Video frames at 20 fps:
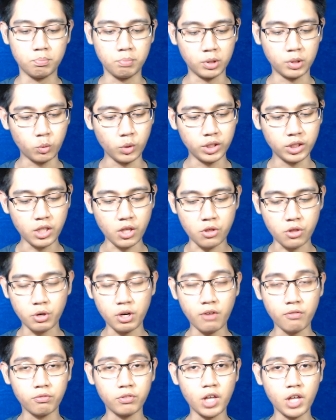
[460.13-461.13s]
Between the
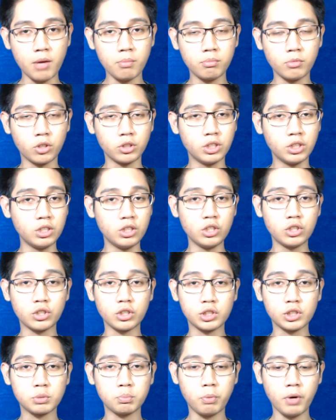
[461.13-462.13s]
three of them on the
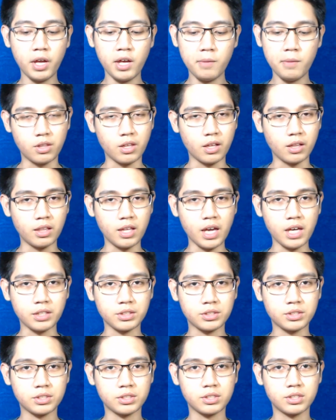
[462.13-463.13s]
initial spray, the
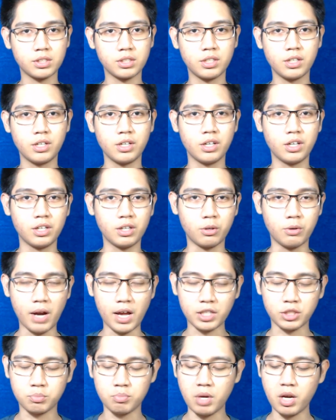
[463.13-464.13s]
less
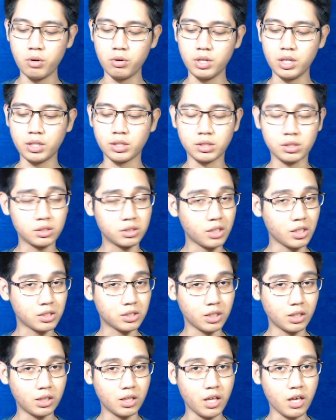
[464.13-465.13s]
raspberry is
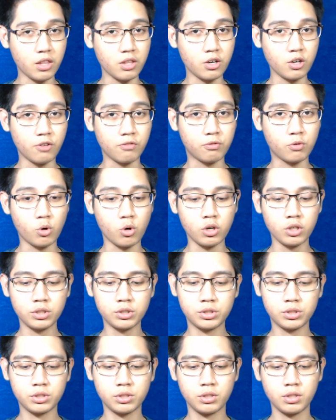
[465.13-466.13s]
Tuscan Leather, of
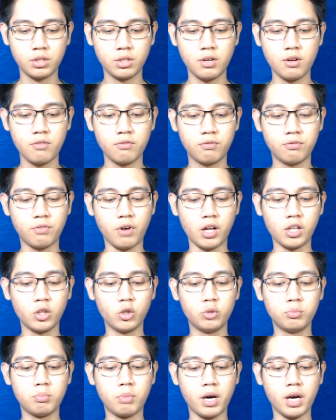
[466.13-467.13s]
course,
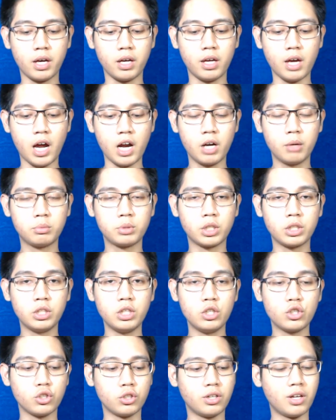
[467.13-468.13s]
followed by Arab
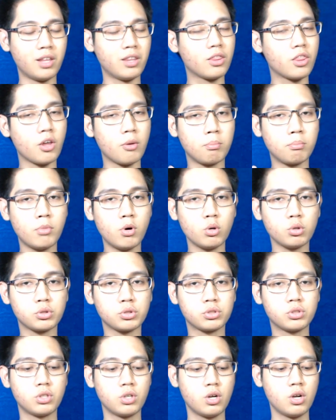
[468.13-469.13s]
Tradition, and the
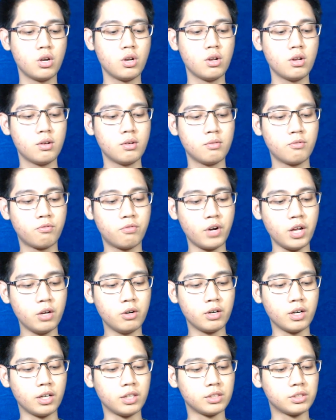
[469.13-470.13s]
most
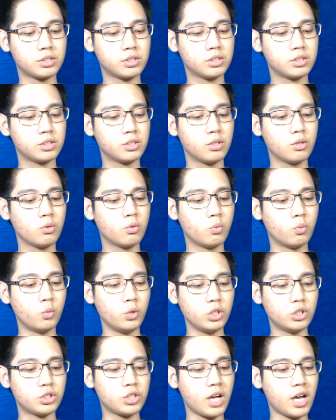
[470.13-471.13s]
fragrance
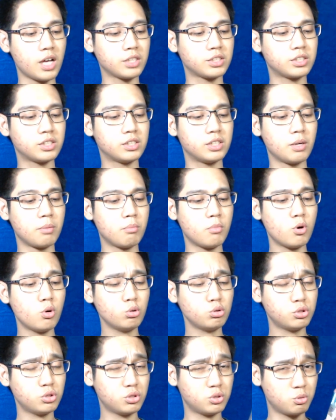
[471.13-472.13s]
which has the
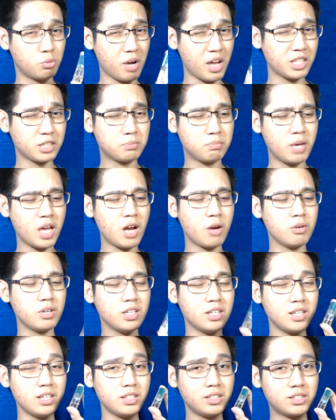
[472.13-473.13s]
most
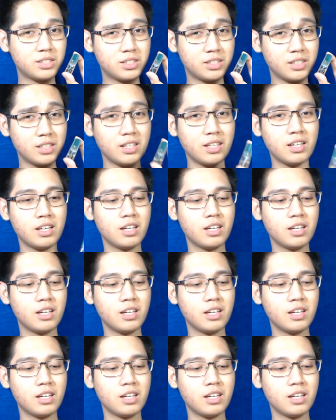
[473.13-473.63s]
raspberry is